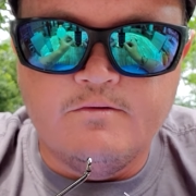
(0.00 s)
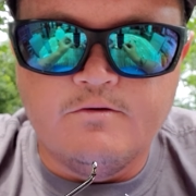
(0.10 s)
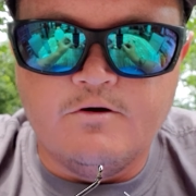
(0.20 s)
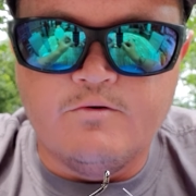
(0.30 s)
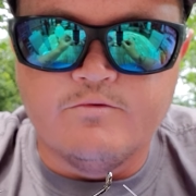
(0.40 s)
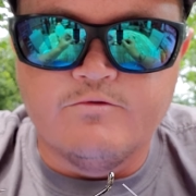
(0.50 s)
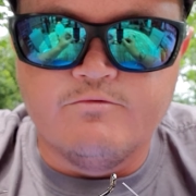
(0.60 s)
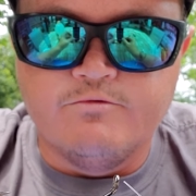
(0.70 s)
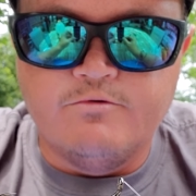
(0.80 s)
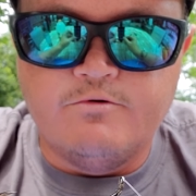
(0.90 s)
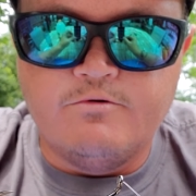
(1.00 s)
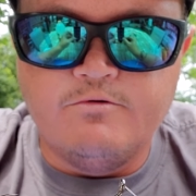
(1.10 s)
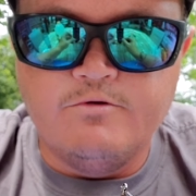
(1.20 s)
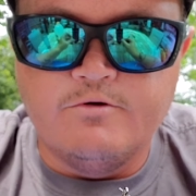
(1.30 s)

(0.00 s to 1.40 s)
going through the hole of the